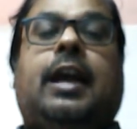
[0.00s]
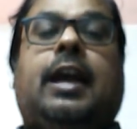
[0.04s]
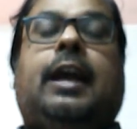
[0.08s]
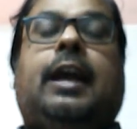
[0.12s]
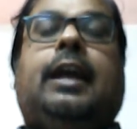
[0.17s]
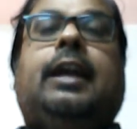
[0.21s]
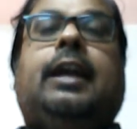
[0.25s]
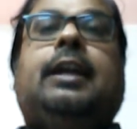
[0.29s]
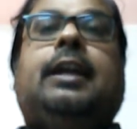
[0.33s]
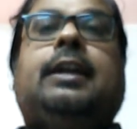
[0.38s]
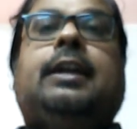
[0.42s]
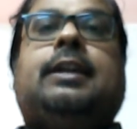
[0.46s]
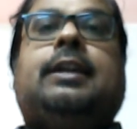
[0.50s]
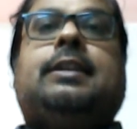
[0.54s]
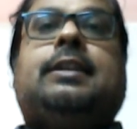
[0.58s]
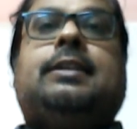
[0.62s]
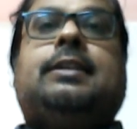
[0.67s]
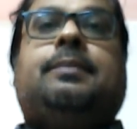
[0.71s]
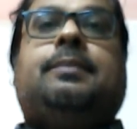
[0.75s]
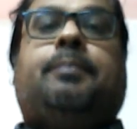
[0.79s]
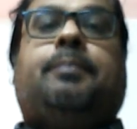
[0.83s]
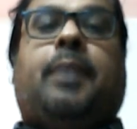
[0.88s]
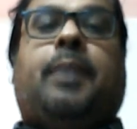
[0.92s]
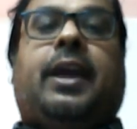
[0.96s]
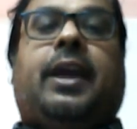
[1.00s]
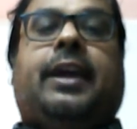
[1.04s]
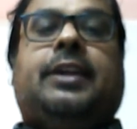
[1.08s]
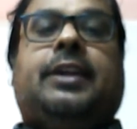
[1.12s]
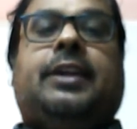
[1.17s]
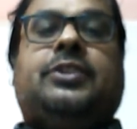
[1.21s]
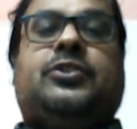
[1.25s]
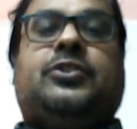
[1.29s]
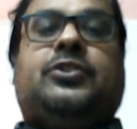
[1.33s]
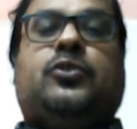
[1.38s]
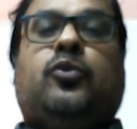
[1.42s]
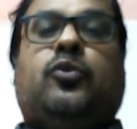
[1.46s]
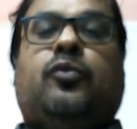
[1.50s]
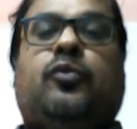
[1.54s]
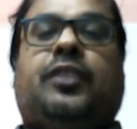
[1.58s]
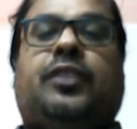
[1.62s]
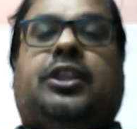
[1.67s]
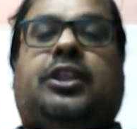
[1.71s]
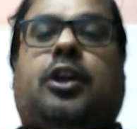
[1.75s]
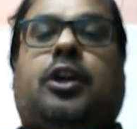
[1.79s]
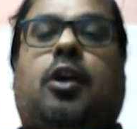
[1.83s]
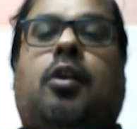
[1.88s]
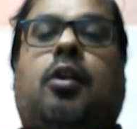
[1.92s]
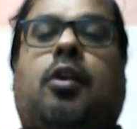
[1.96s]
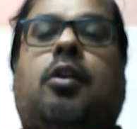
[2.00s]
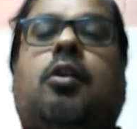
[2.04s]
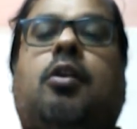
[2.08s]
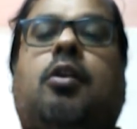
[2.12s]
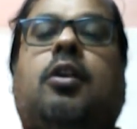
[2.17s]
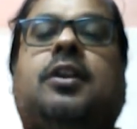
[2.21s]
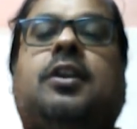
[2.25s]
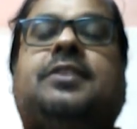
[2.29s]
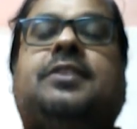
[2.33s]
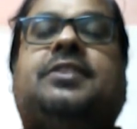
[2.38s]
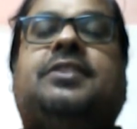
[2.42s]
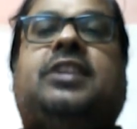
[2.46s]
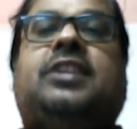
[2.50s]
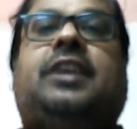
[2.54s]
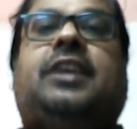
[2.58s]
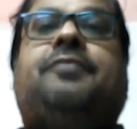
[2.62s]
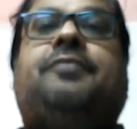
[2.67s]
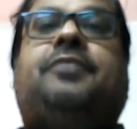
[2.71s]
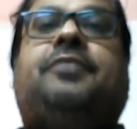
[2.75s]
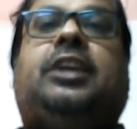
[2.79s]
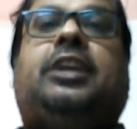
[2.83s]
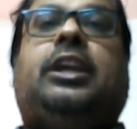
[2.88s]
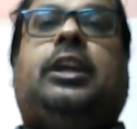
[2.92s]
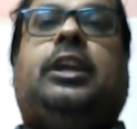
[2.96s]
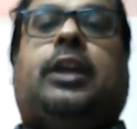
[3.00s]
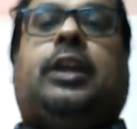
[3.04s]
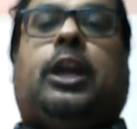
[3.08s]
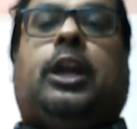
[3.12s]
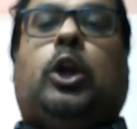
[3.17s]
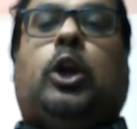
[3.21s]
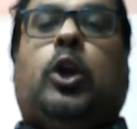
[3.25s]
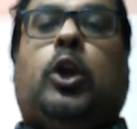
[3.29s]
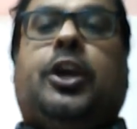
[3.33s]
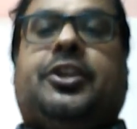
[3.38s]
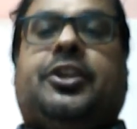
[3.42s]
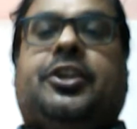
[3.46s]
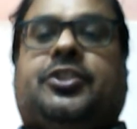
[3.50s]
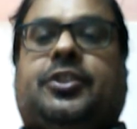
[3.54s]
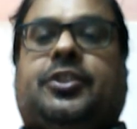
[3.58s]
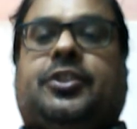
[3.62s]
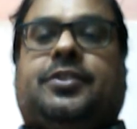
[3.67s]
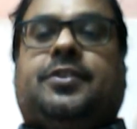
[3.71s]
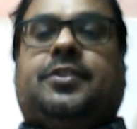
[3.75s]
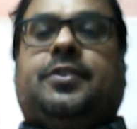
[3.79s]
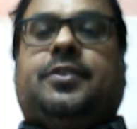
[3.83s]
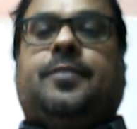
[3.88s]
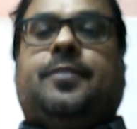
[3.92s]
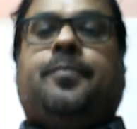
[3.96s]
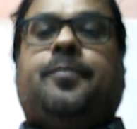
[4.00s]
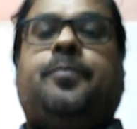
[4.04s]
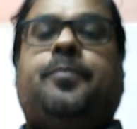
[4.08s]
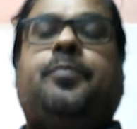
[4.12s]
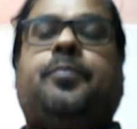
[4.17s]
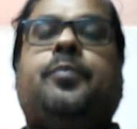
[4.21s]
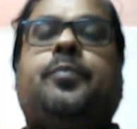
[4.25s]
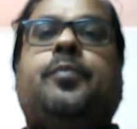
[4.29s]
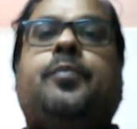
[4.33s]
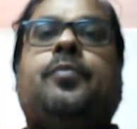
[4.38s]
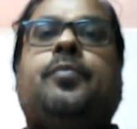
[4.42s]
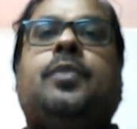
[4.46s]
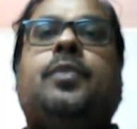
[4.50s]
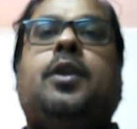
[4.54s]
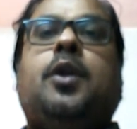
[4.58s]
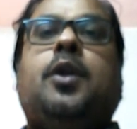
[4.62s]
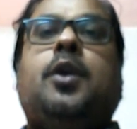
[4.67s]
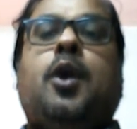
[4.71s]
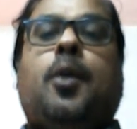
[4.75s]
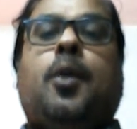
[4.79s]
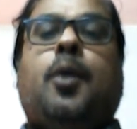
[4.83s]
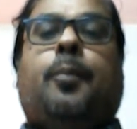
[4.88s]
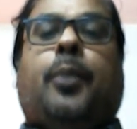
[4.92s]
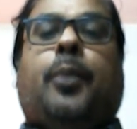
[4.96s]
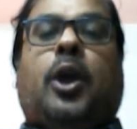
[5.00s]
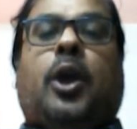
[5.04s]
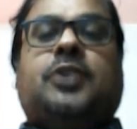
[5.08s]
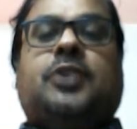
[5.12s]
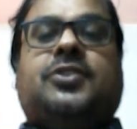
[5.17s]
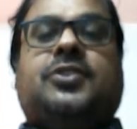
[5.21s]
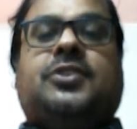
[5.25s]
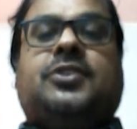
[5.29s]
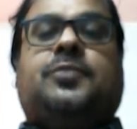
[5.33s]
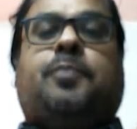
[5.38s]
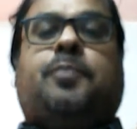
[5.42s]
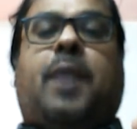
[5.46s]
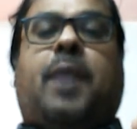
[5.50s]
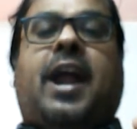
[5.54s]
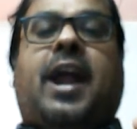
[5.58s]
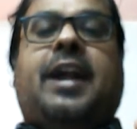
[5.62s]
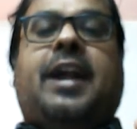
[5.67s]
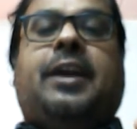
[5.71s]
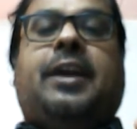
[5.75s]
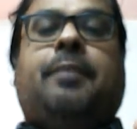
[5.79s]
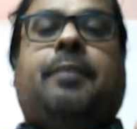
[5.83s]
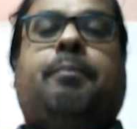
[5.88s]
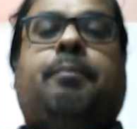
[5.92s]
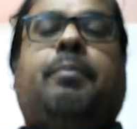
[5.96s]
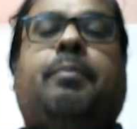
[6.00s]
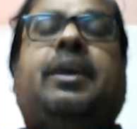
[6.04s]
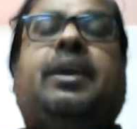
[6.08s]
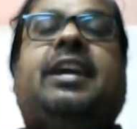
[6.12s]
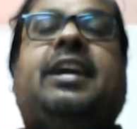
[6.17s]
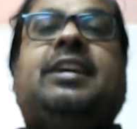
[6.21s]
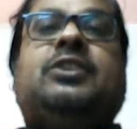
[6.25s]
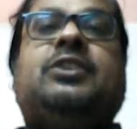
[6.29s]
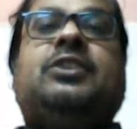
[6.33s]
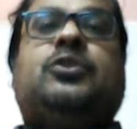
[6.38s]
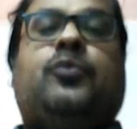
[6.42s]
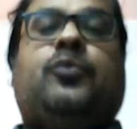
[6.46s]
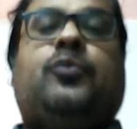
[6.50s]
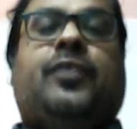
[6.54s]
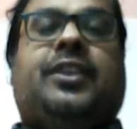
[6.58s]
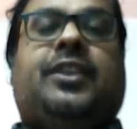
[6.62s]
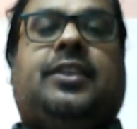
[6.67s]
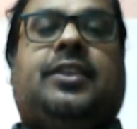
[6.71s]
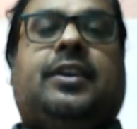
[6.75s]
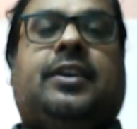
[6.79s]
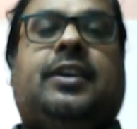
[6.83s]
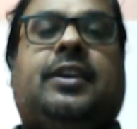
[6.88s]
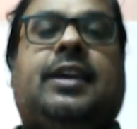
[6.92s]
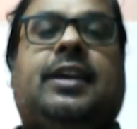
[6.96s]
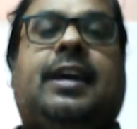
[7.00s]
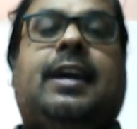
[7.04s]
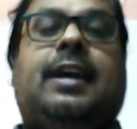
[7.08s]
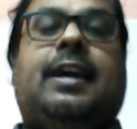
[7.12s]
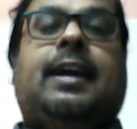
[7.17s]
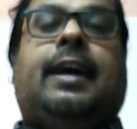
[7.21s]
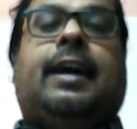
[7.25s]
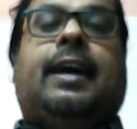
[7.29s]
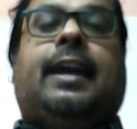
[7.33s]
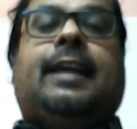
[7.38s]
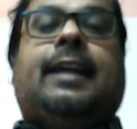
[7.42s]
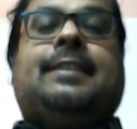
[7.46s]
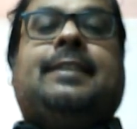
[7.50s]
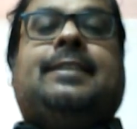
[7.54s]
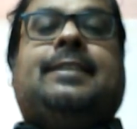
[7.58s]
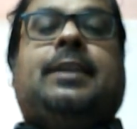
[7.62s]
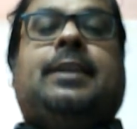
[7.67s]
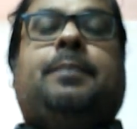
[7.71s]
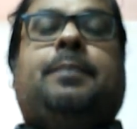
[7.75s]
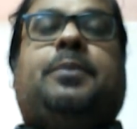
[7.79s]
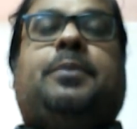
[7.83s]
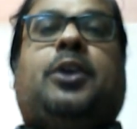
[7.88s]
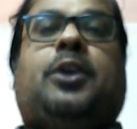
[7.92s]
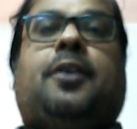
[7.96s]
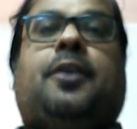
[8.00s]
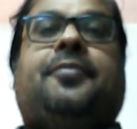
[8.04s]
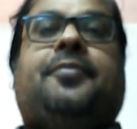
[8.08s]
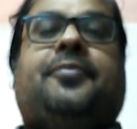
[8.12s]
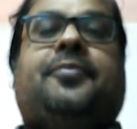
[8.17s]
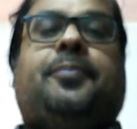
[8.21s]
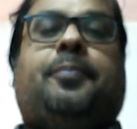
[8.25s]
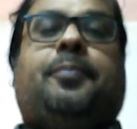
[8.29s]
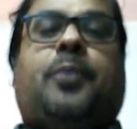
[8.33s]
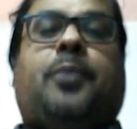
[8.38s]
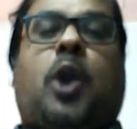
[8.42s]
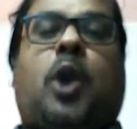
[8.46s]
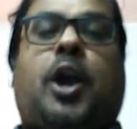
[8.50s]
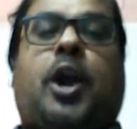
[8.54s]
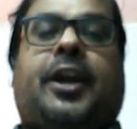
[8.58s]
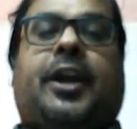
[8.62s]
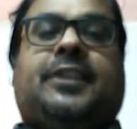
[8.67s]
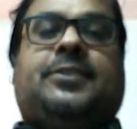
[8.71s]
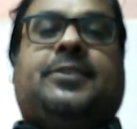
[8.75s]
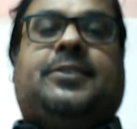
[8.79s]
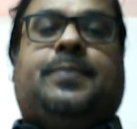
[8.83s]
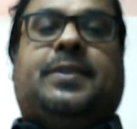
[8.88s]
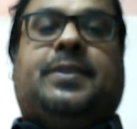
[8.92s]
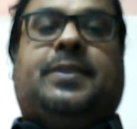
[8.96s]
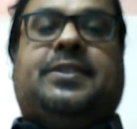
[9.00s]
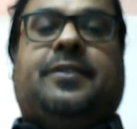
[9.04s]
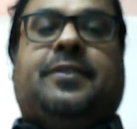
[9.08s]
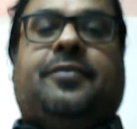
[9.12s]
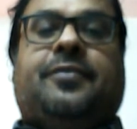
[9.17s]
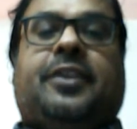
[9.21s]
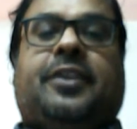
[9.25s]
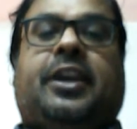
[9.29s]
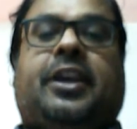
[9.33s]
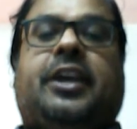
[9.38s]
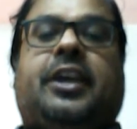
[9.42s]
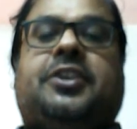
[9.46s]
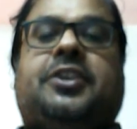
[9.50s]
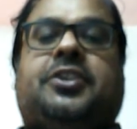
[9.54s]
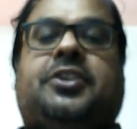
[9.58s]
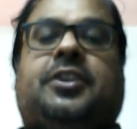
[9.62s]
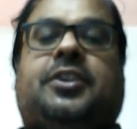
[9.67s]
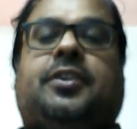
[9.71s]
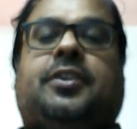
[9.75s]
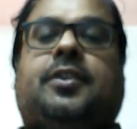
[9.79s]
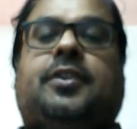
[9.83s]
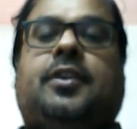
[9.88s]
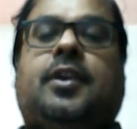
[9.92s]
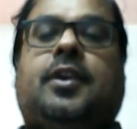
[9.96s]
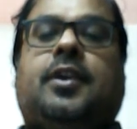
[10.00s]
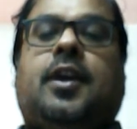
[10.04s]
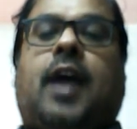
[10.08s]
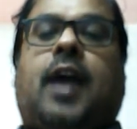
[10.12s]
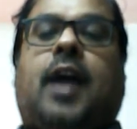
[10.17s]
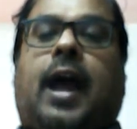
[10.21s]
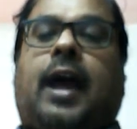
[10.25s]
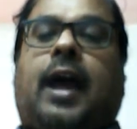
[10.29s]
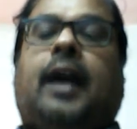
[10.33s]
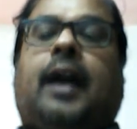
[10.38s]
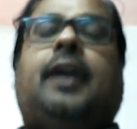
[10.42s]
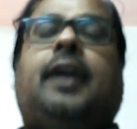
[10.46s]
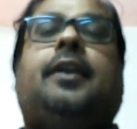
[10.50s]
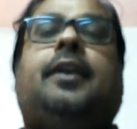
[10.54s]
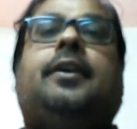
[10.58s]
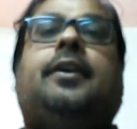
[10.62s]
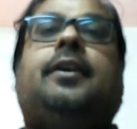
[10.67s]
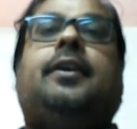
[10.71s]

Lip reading: in compliance with all safety regulations. Process planning begins with receipt of product specification and